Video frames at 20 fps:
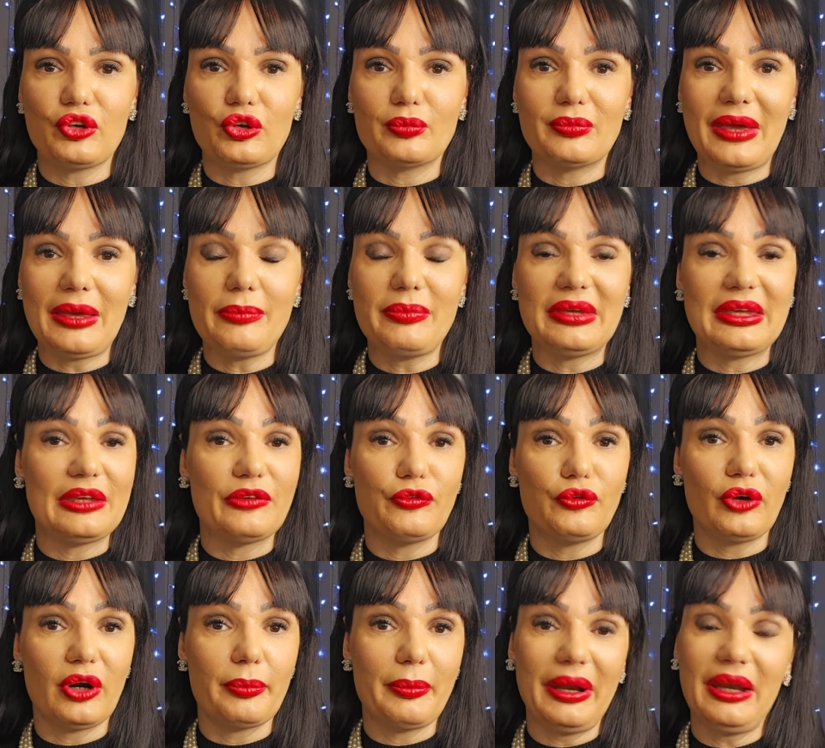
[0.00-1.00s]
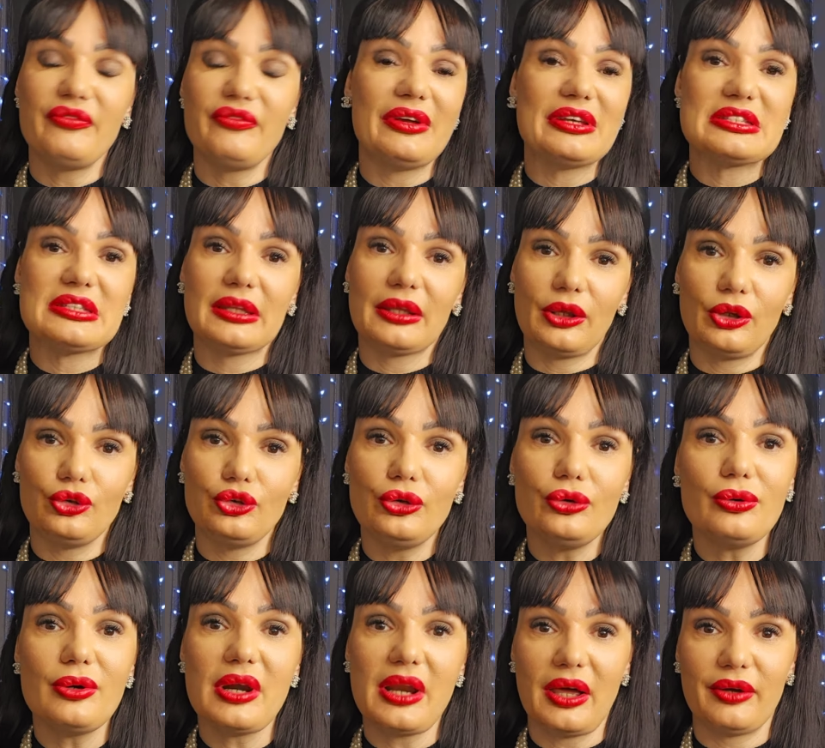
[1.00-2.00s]
maybe if you are manifesting
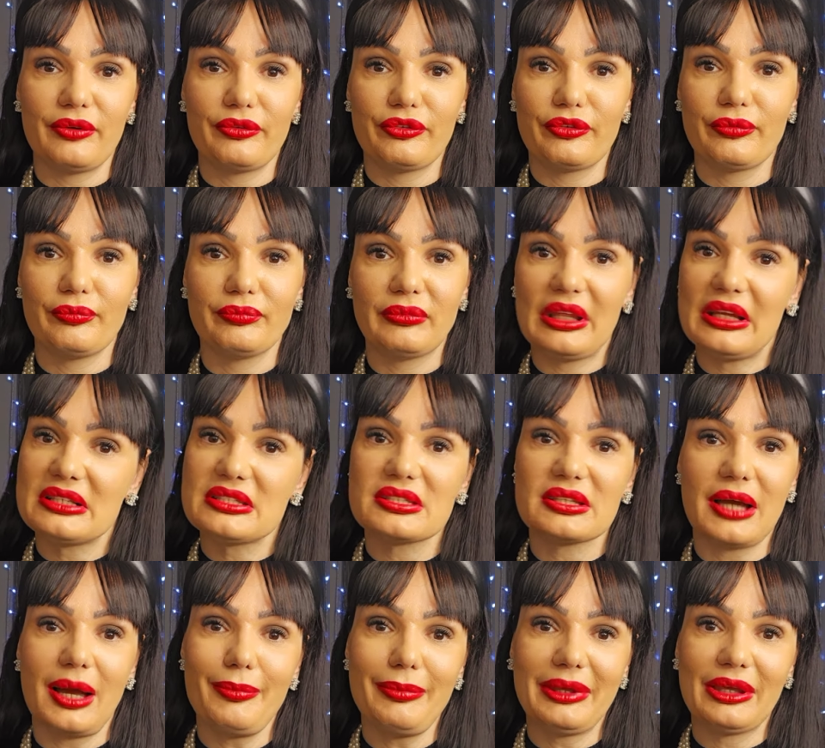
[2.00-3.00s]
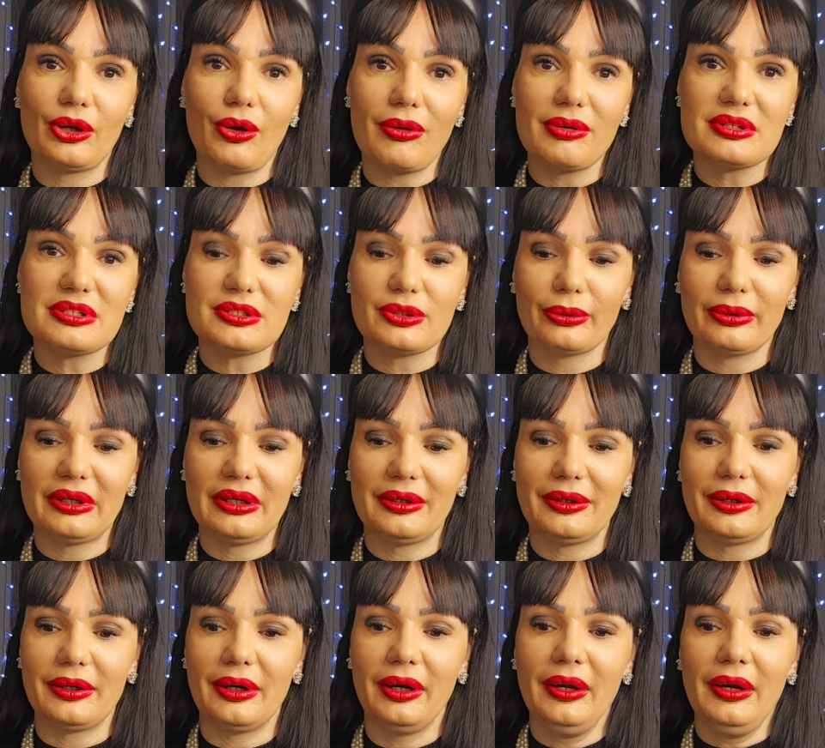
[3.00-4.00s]
new love, it's coming also here.